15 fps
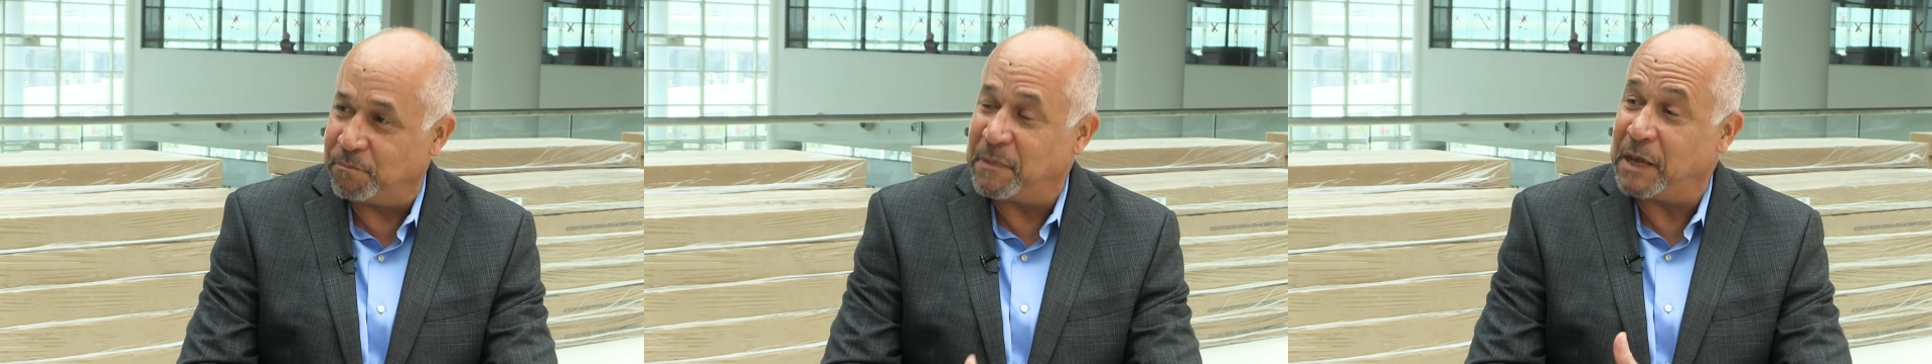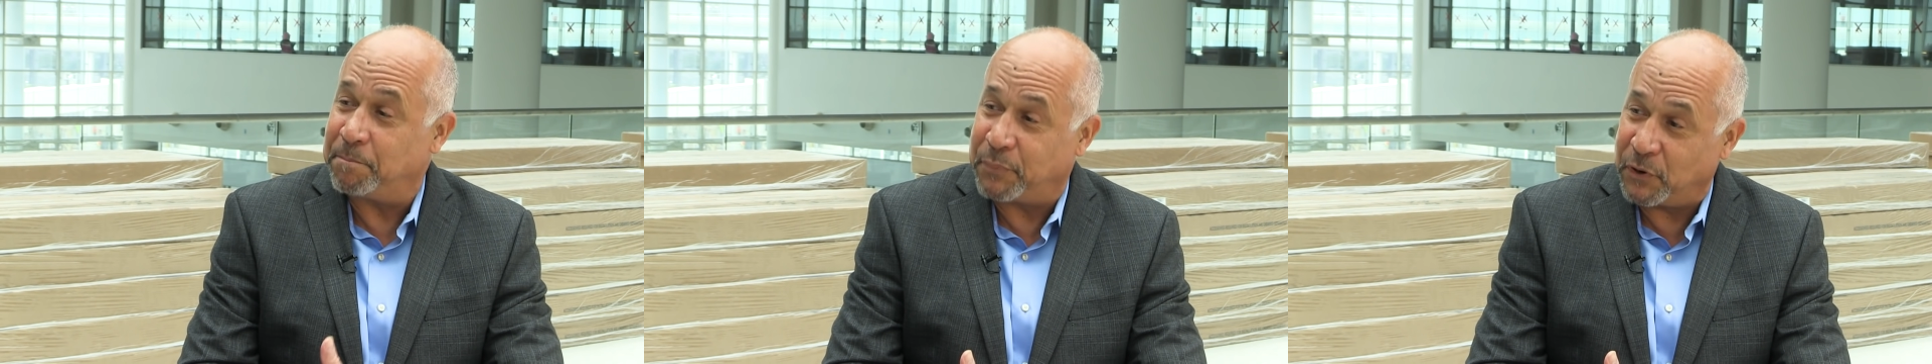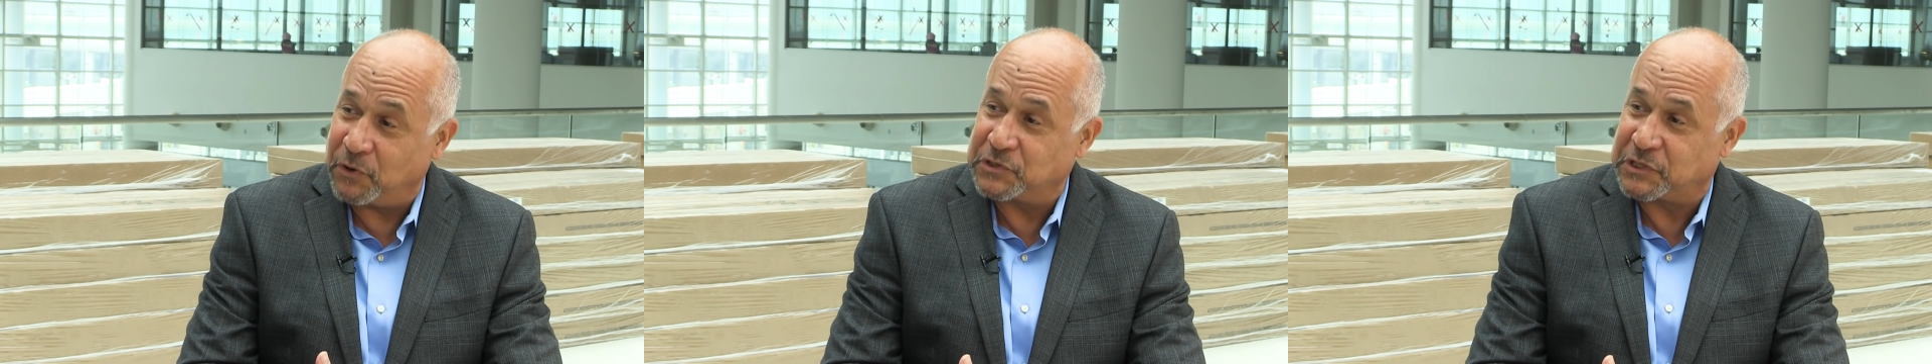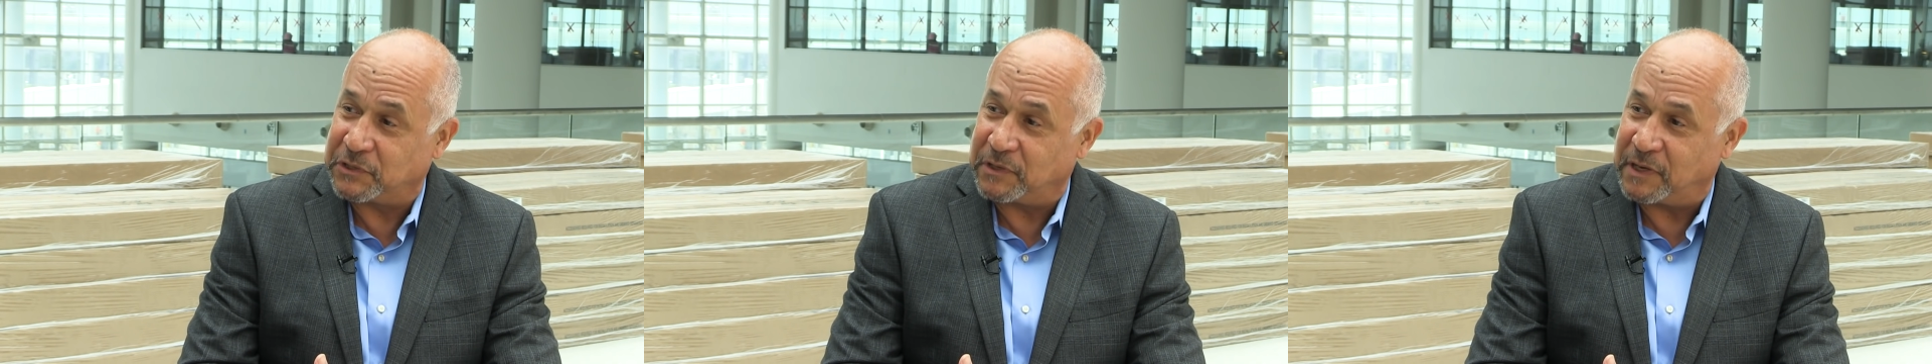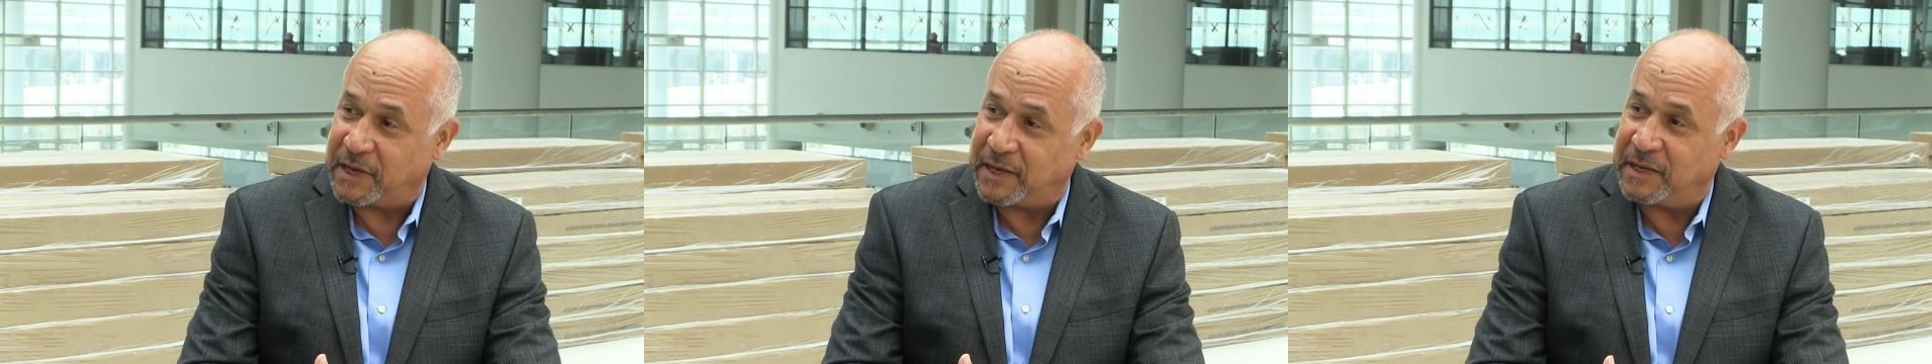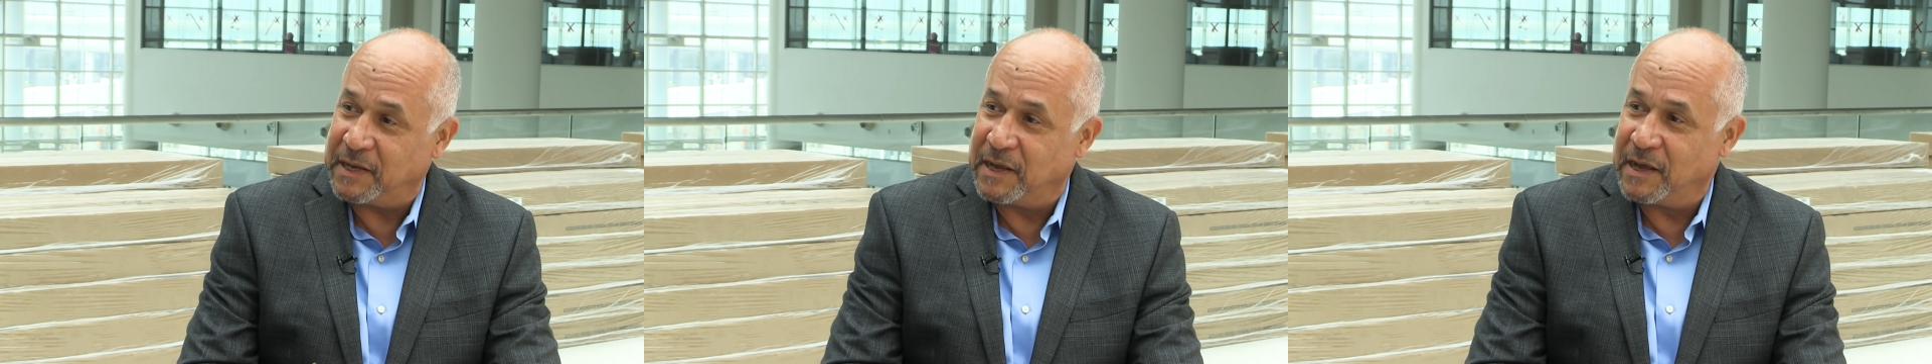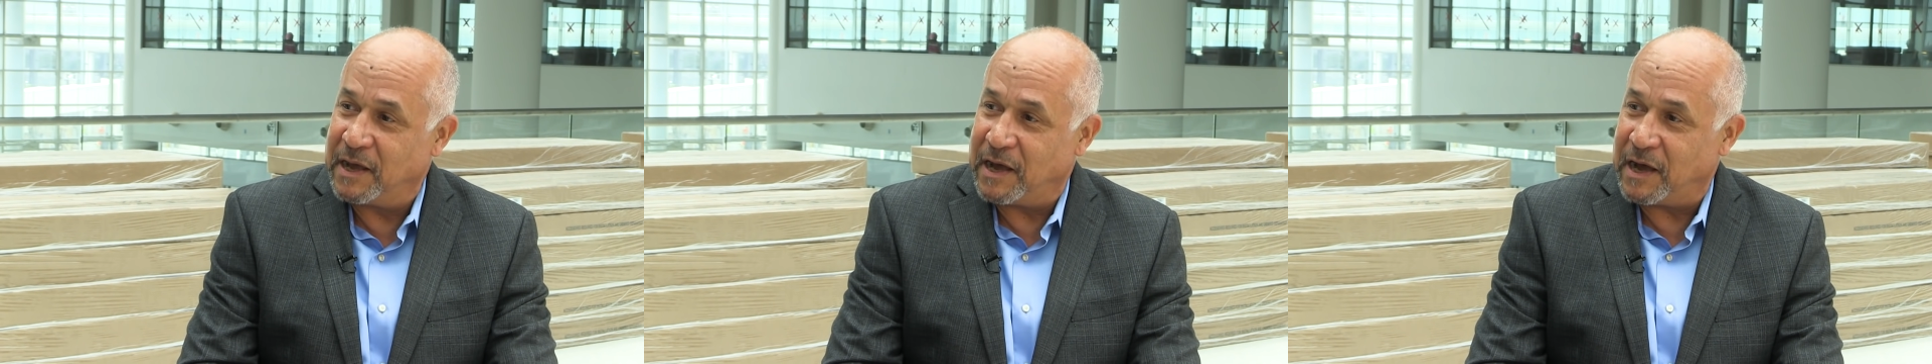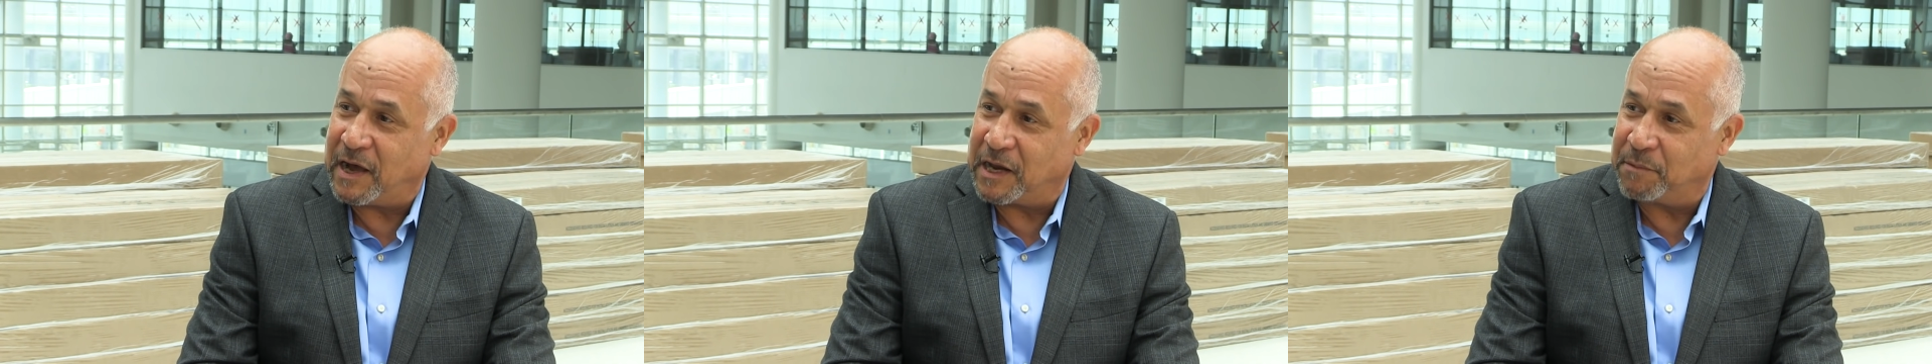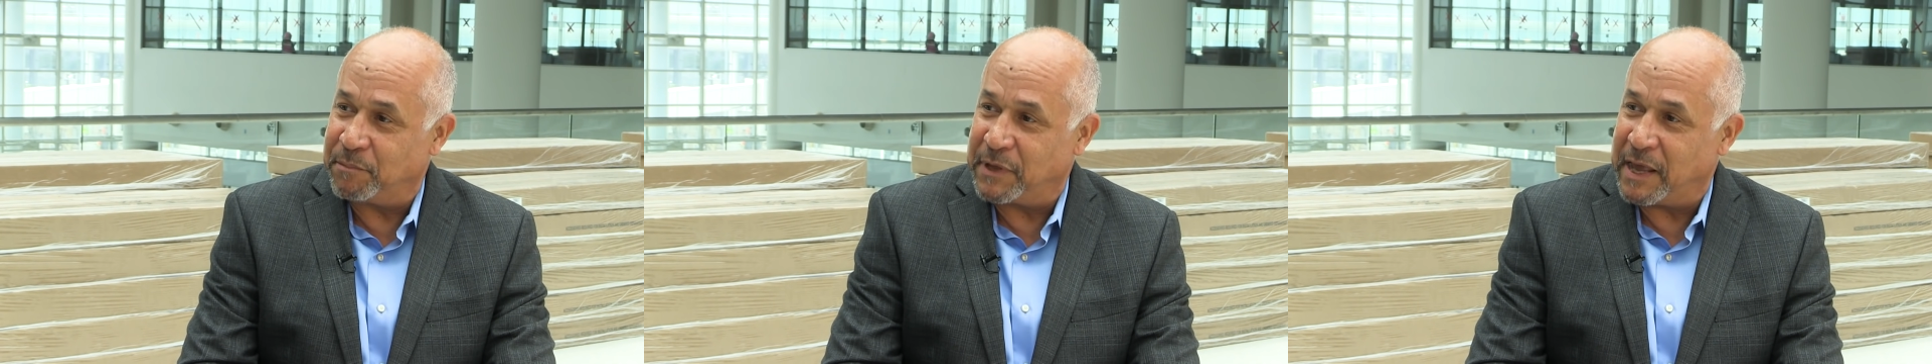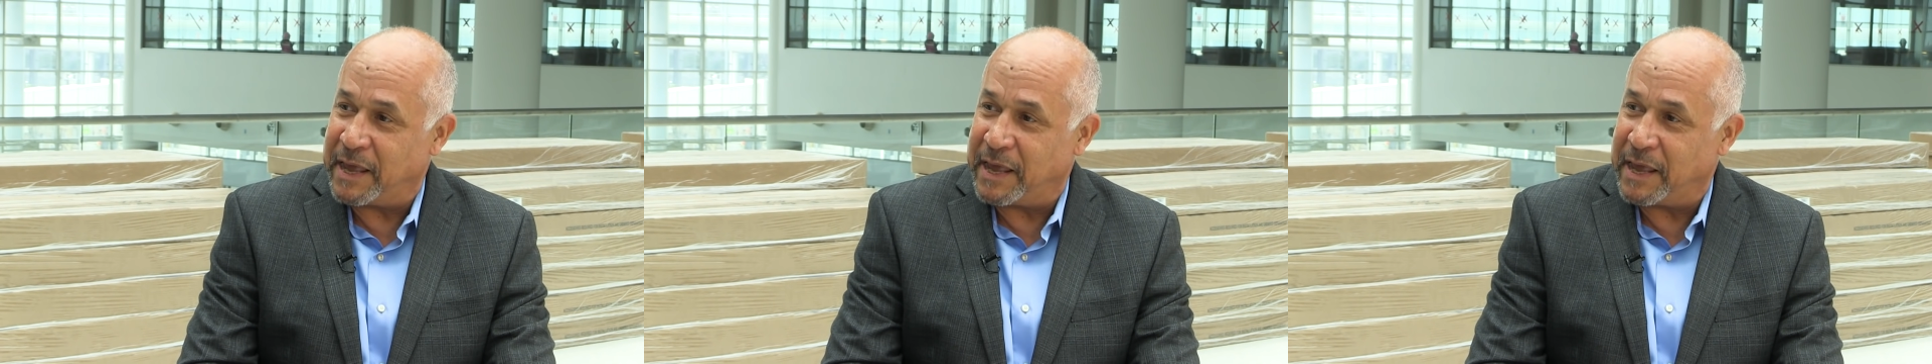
me personally to be